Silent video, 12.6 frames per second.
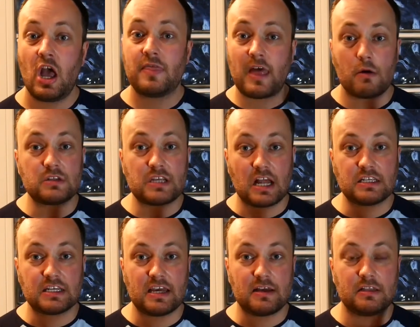That was a
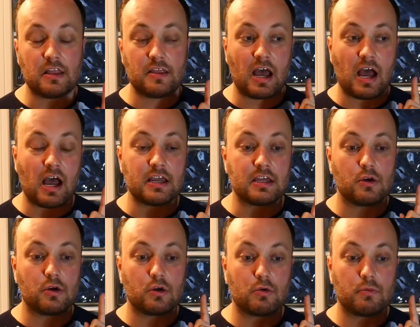handy hint that I
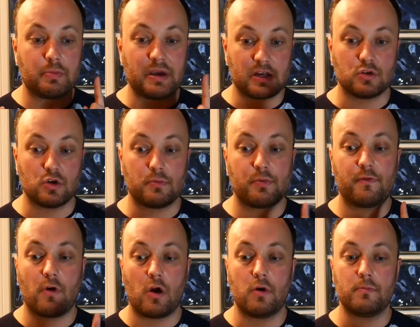picked up
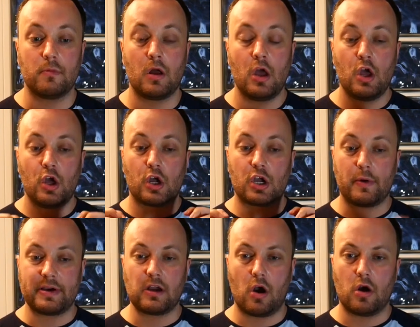from
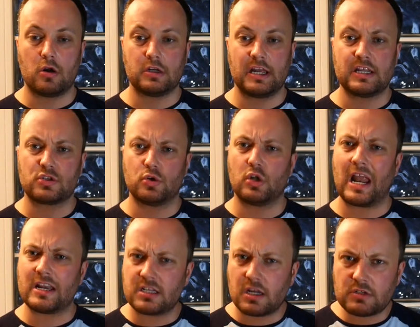going on It's
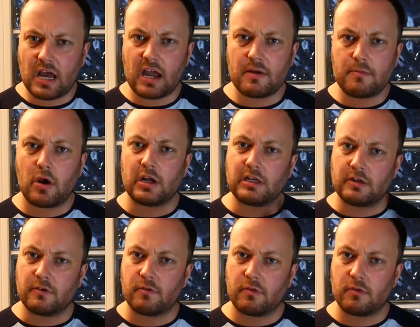Orlando Time
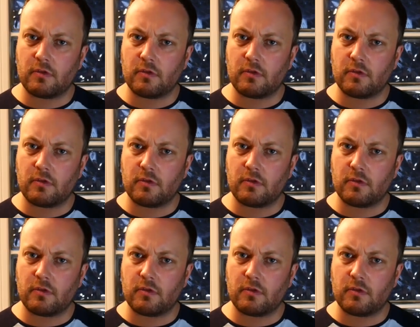in